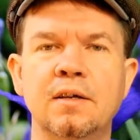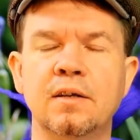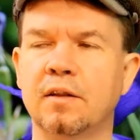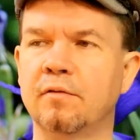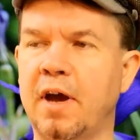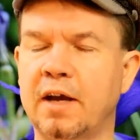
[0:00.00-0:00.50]

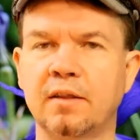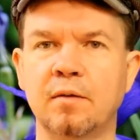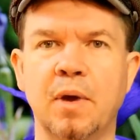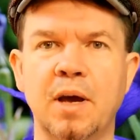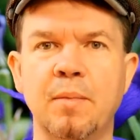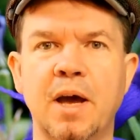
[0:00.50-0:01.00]
to the fact that
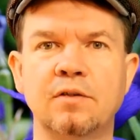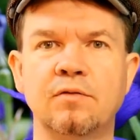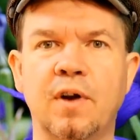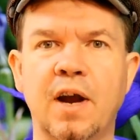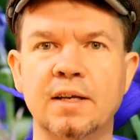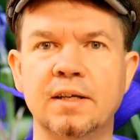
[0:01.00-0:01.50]
my best
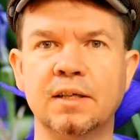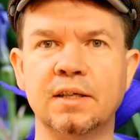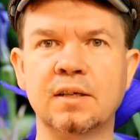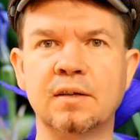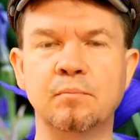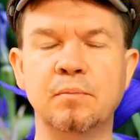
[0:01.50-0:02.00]
friend
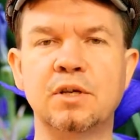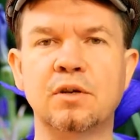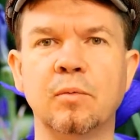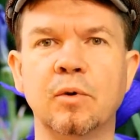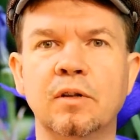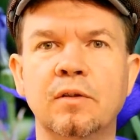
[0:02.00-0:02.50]
is
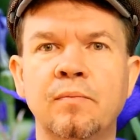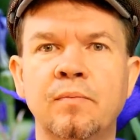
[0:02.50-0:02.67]
miserable.